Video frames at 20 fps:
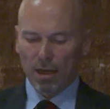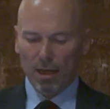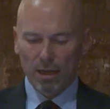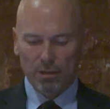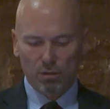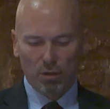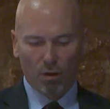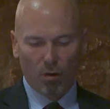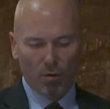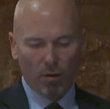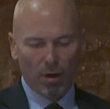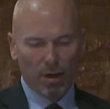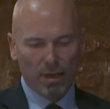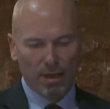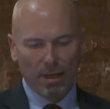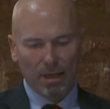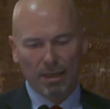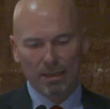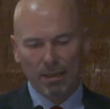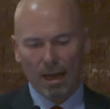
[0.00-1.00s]
So
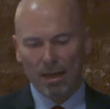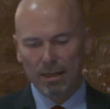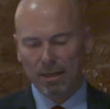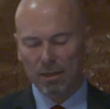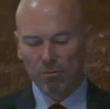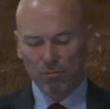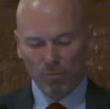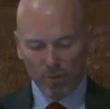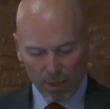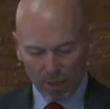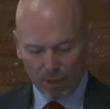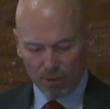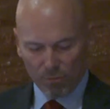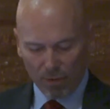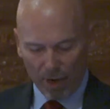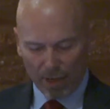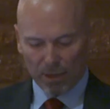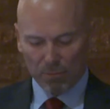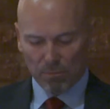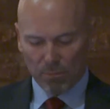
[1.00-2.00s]
I can really
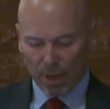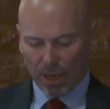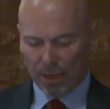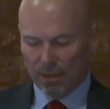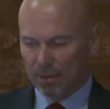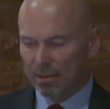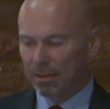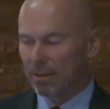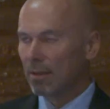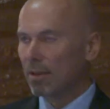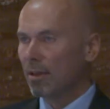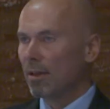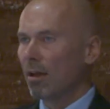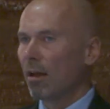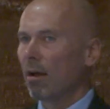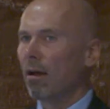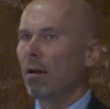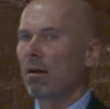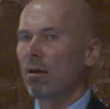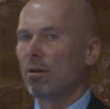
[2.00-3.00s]
recommend
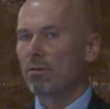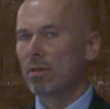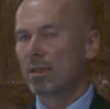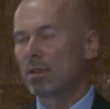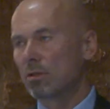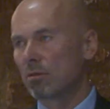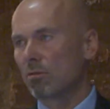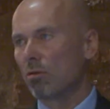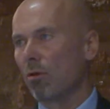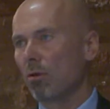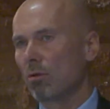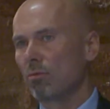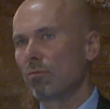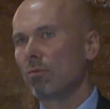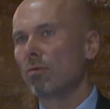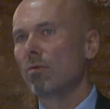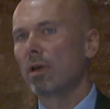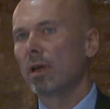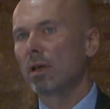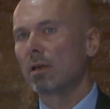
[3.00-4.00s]
this court
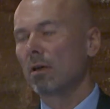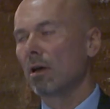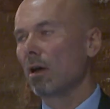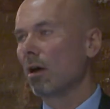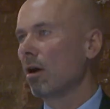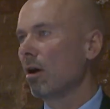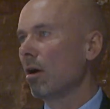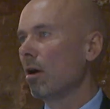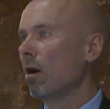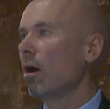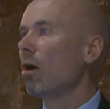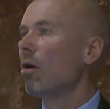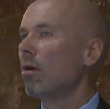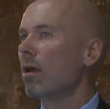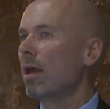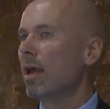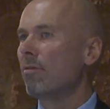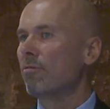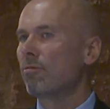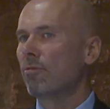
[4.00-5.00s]
ruling
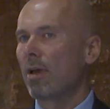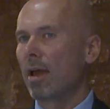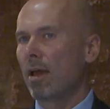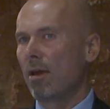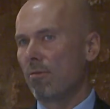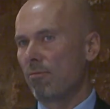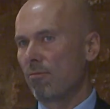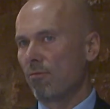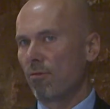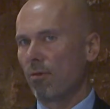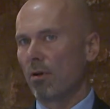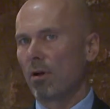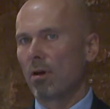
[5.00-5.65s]
if